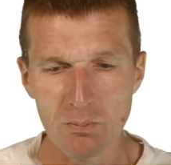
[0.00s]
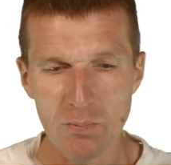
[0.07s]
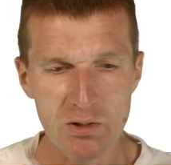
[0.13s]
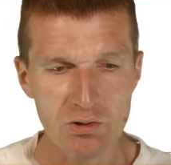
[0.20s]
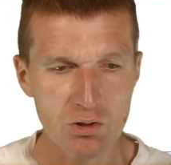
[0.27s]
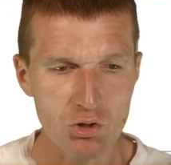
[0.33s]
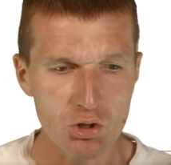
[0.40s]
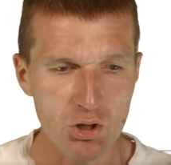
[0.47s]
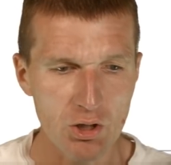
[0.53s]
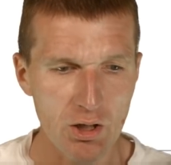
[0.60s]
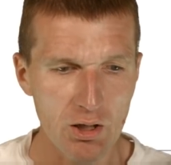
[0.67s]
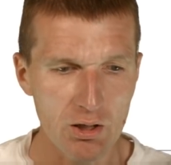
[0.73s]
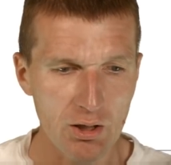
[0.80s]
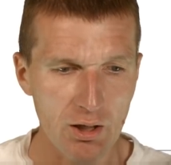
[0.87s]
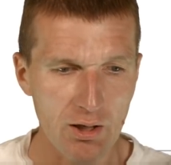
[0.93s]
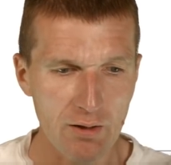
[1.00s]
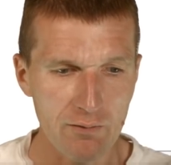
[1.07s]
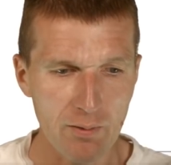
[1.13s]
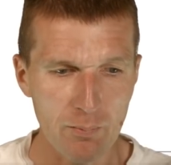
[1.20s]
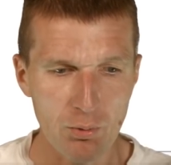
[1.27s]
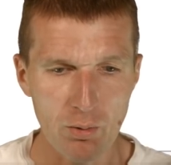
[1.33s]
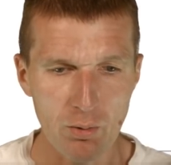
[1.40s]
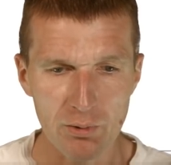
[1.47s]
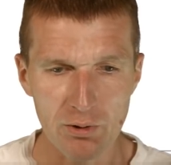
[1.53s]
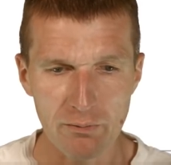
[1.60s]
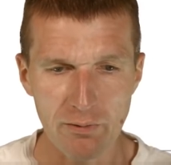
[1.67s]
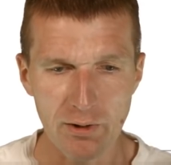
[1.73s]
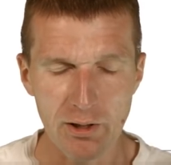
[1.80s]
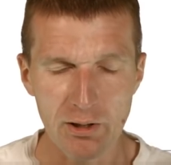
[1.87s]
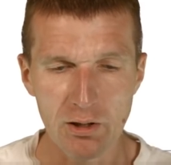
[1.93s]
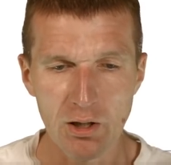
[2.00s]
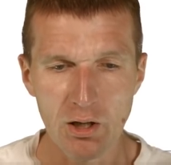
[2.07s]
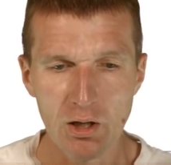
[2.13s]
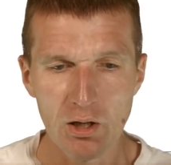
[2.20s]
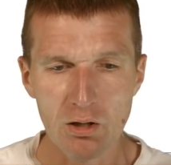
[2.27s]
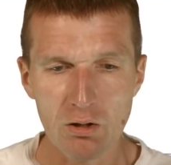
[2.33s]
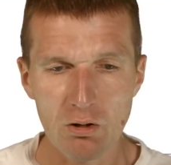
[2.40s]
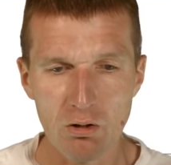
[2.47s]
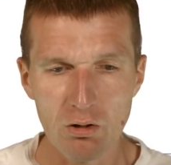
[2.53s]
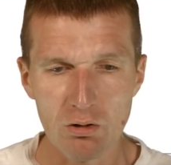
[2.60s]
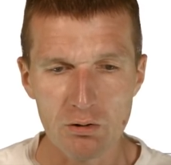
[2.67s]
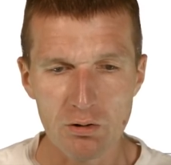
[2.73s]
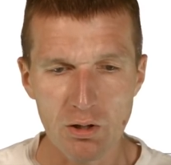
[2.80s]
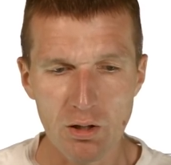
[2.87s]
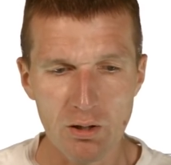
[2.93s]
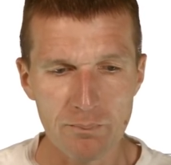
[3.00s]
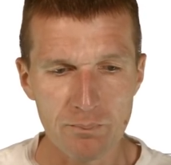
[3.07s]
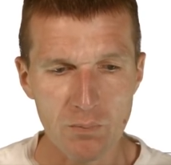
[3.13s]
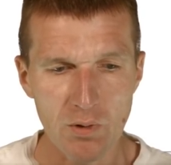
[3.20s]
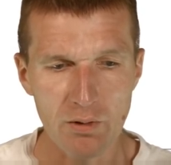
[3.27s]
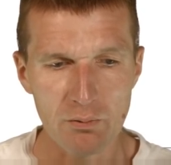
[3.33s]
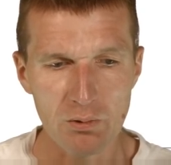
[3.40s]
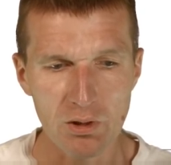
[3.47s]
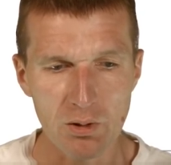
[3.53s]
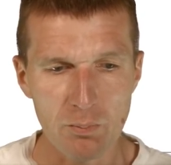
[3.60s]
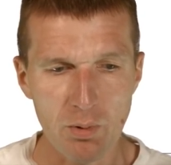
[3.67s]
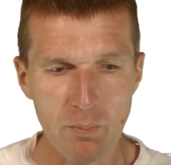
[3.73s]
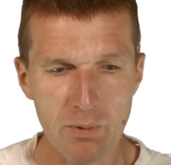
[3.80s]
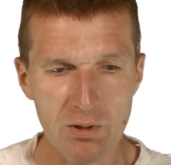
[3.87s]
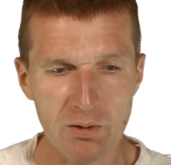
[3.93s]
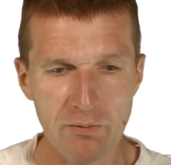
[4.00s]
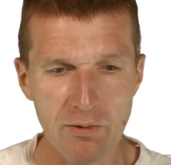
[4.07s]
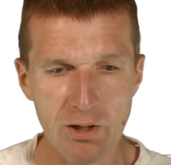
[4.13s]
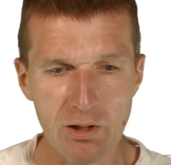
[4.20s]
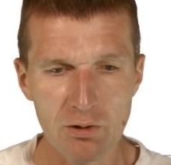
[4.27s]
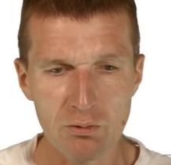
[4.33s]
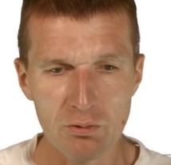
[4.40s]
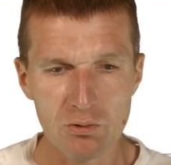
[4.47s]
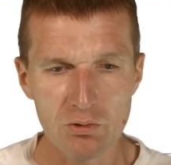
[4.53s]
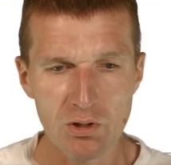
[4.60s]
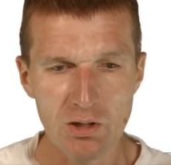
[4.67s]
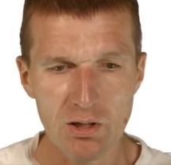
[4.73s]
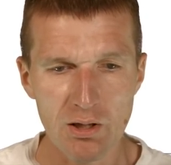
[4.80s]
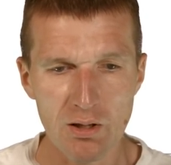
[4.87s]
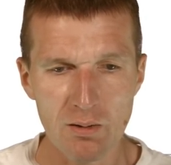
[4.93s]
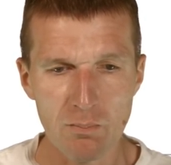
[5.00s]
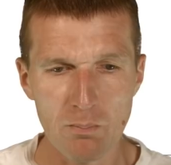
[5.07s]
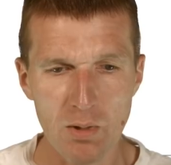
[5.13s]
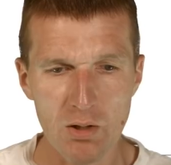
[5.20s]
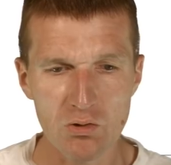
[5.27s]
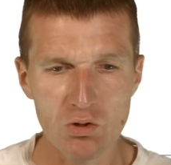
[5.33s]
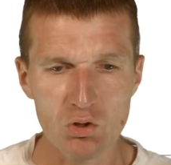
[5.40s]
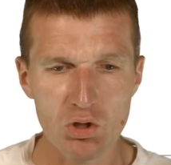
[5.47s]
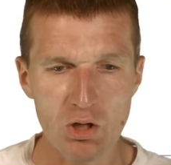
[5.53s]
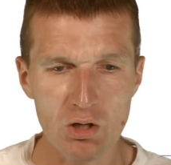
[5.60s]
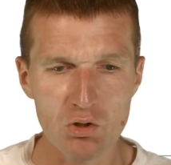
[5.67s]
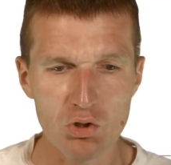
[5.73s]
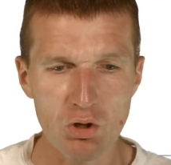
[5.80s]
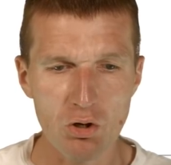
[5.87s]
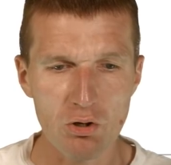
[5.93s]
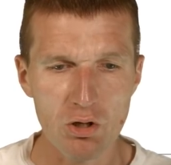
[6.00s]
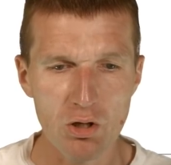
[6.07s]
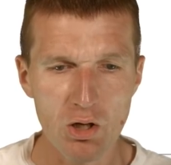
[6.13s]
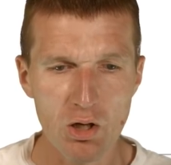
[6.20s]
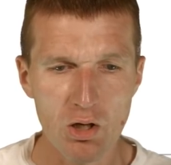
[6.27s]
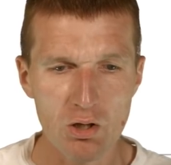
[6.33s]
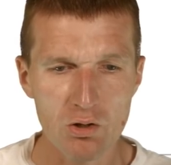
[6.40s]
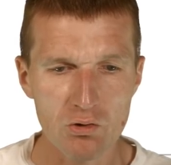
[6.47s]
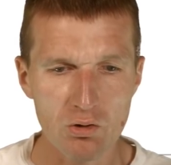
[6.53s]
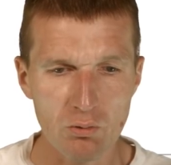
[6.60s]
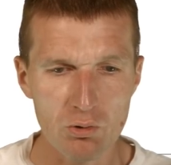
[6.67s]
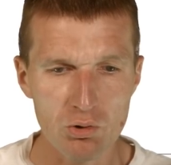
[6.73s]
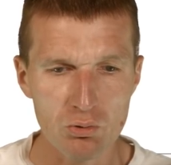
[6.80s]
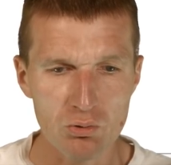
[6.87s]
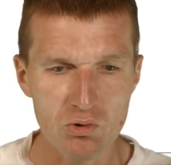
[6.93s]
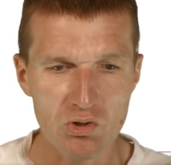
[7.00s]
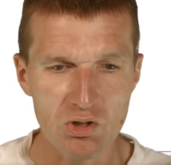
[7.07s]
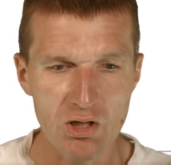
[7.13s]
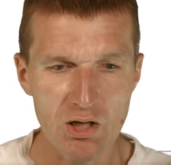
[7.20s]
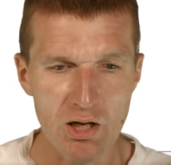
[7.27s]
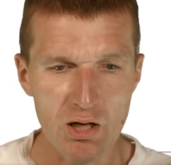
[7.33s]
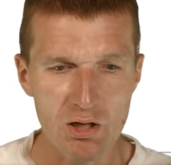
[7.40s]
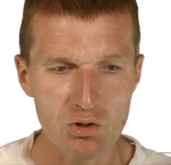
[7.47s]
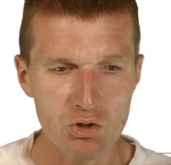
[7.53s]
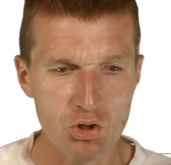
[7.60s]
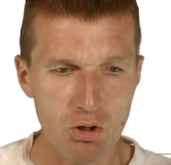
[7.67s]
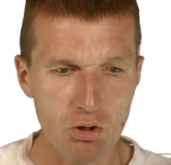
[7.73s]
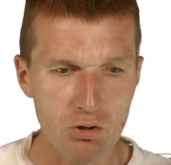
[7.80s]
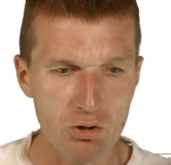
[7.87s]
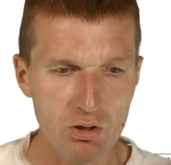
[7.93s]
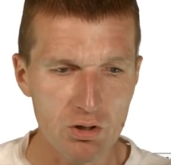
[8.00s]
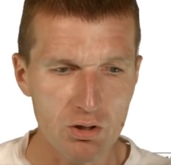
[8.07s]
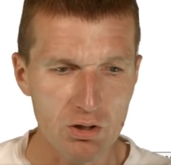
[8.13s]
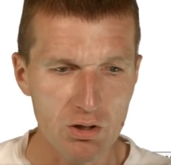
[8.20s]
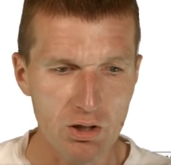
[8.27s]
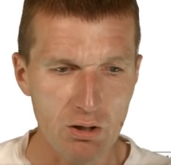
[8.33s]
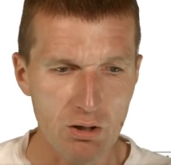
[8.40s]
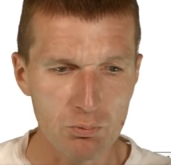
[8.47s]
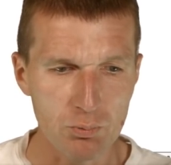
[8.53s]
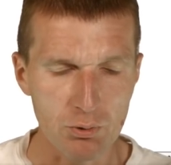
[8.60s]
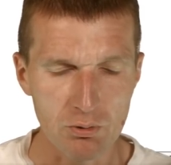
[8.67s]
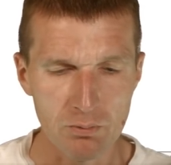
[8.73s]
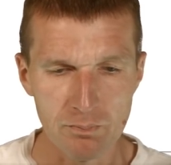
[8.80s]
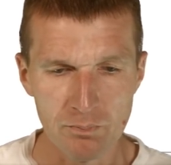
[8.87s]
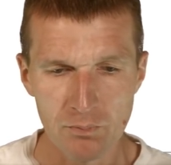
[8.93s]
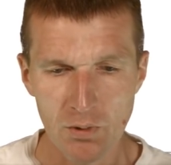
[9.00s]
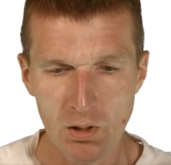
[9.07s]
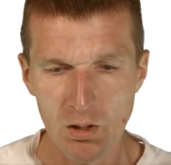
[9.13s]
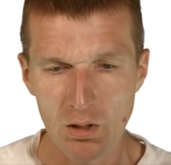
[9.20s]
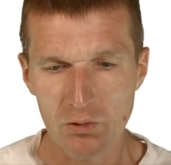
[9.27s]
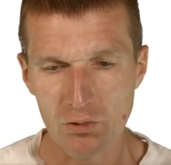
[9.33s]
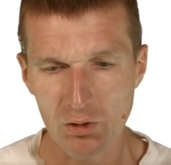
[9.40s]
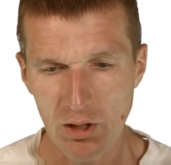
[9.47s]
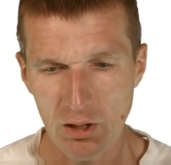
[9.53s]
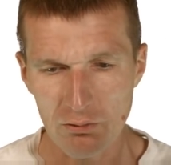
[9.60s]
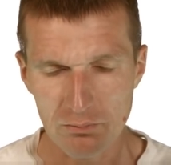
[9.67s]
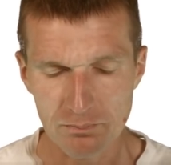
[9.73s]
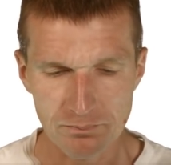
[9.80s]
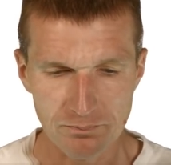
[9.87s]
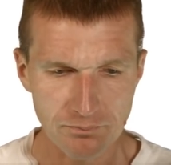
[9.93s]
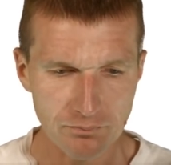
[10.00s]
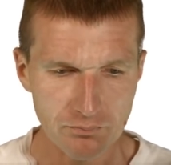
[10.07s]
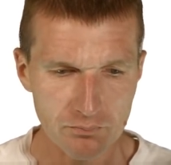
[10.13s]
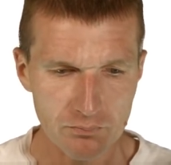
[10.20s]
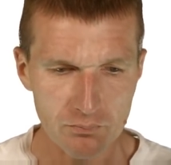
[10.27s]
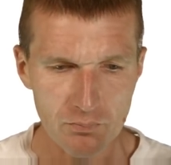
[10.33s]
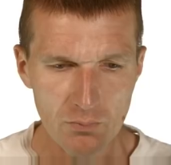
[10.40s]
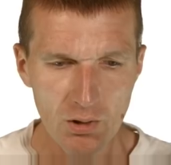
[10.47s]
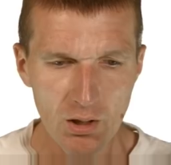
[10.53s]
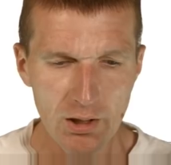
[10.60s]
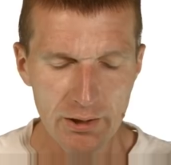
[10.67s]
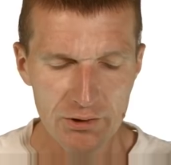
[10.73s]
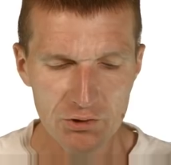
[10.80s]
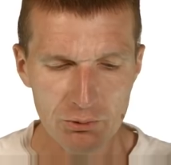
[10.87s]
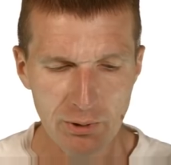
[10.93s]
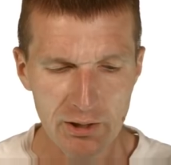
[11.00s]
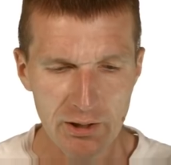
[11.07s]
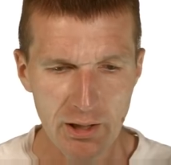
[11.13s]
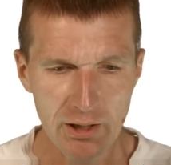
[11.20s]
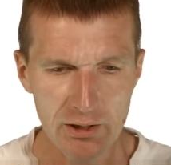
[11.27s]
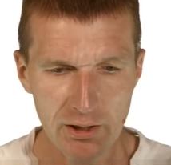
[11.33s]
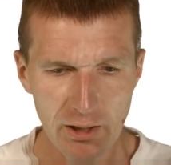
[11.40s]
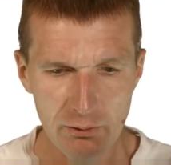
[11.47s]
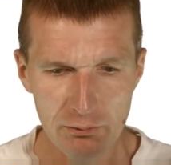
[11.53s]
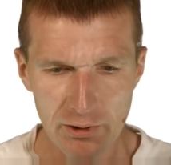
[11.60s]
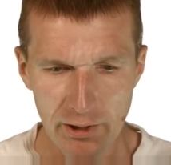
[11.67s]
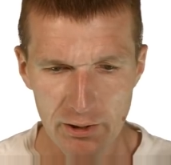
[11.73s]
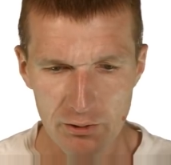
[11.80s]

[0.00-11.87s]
so message, and I have a property file called, in the property file you see here, message enjoy. So we should see enjoy in the output. So now let's try that. I would